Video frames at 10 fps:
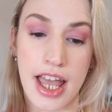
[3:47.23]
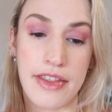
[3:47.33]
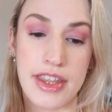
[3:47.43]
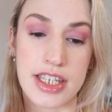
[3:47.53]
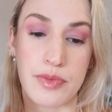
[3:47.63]

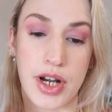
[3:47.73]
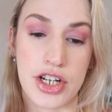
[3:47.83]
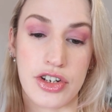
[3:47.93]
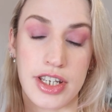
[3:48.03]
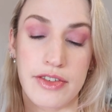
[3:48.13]
and this spray
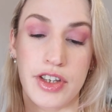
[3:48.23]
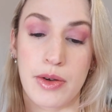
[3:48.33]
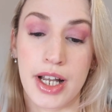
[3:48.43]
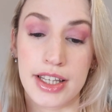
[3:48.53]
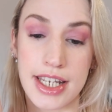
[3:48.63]
should give
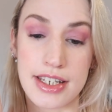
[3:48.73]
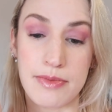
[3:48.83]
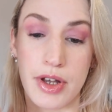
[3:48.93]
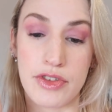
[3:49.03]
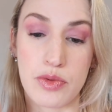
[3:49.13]
you at least a
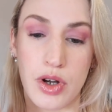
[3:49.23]
month's